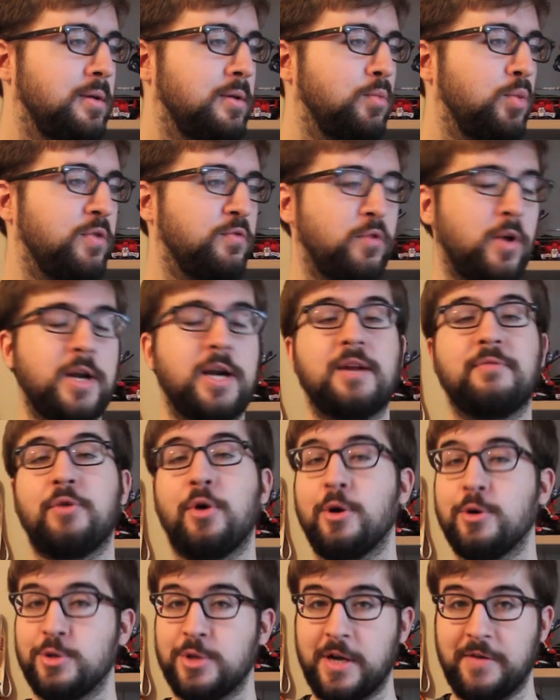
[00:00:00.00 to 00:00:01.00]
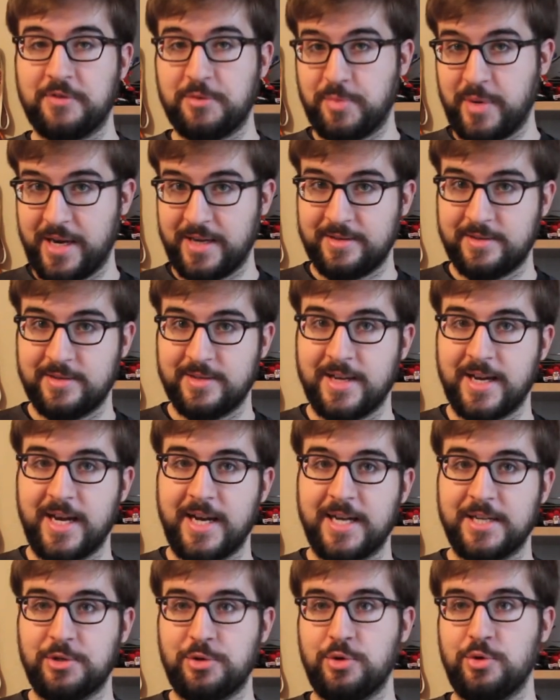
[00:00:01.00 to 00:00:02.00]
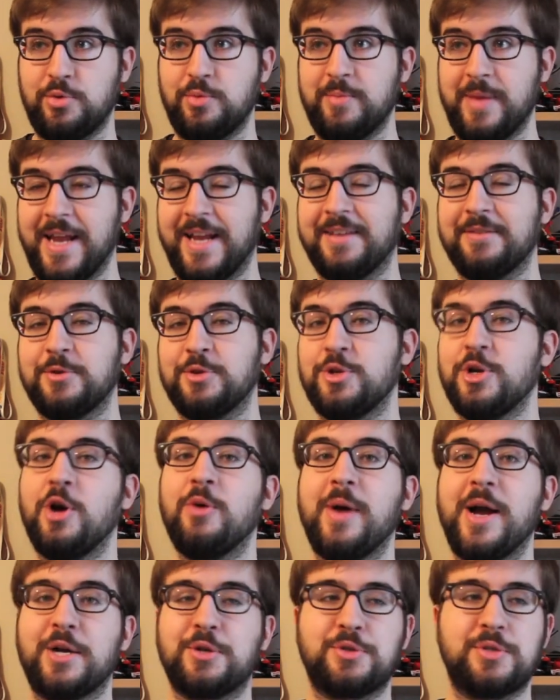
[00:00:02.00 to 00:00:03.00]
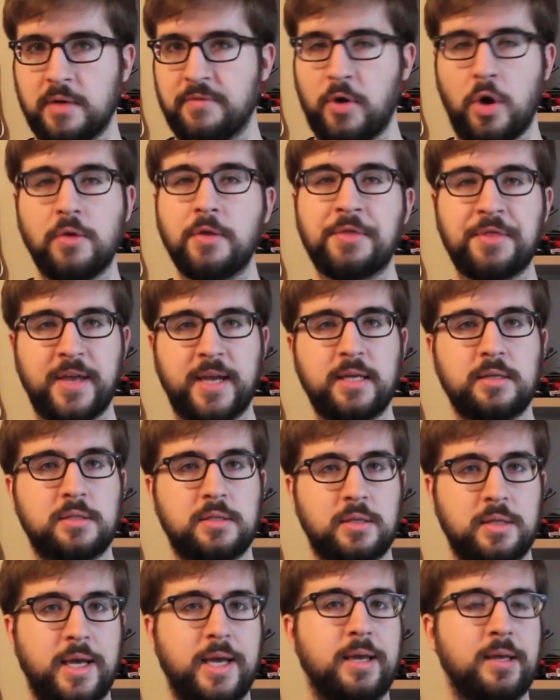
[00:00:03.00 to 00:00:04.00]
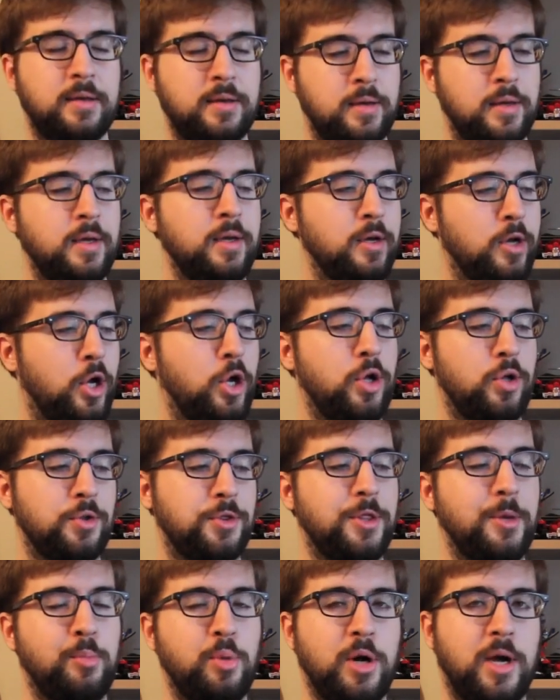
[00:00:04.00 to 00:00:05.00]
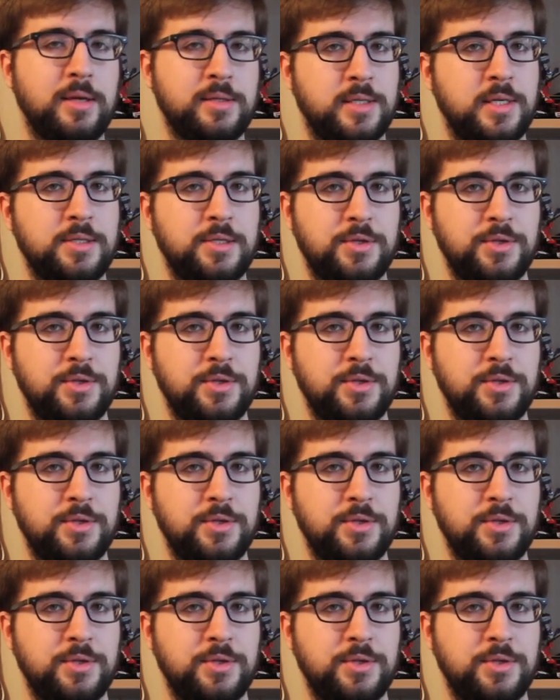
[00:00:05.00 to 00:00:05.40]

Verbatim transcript: we've run out of hard drive space uh, to make the show, actually. Of all the things to, like, halt the process